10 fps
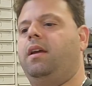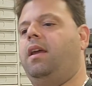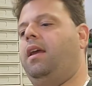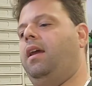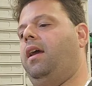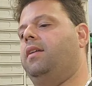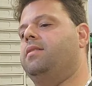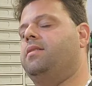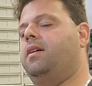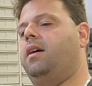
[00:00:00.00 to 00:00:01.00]

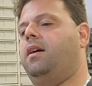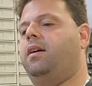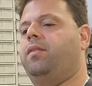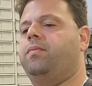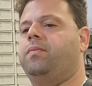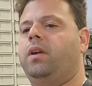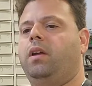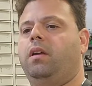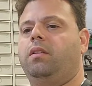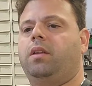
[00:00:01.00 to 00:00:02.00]
and
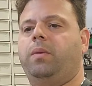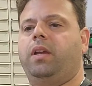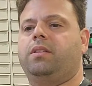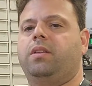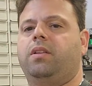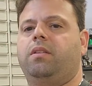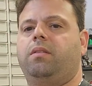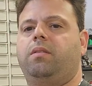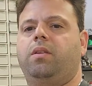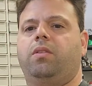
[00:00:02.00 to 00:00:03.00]
then we get to
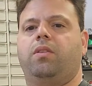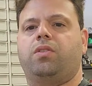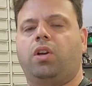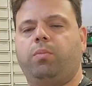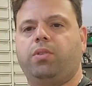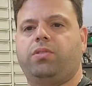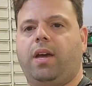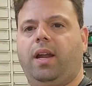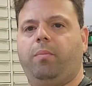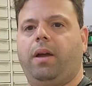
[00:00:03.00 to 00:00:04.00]
the turbo
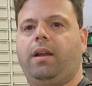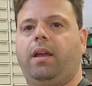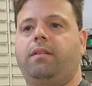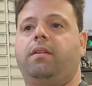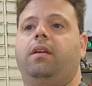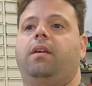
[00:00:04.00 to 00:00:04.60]
setup on it.